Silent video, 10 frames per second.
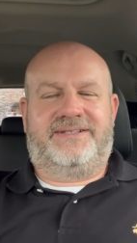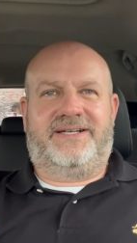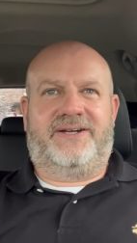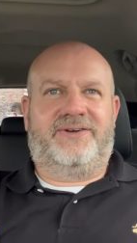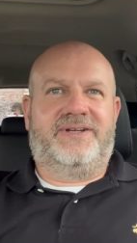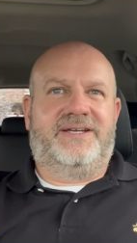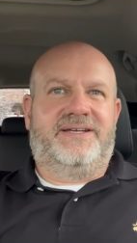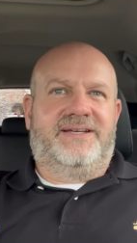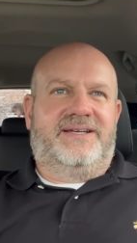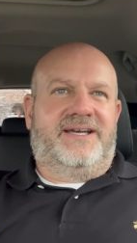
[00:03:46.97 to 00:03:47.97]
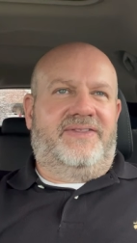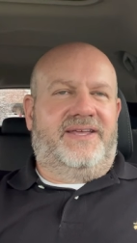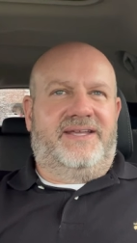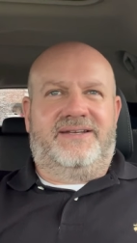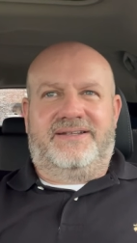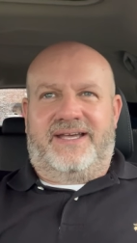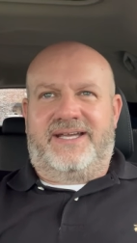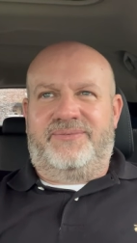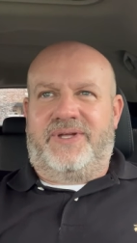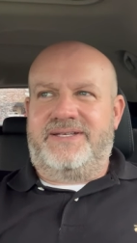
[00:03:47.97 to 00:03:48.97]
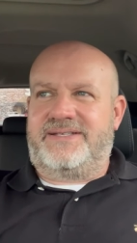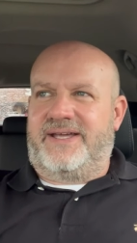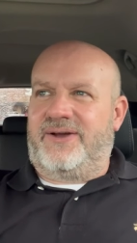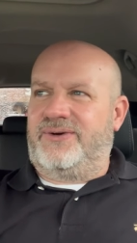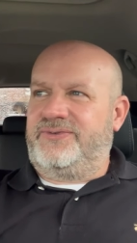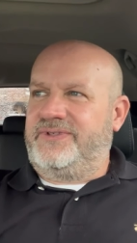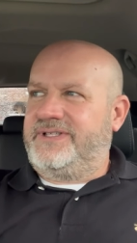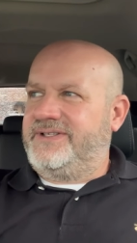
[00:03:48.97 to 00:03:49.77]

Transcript: You know, and then like in places like Oakville,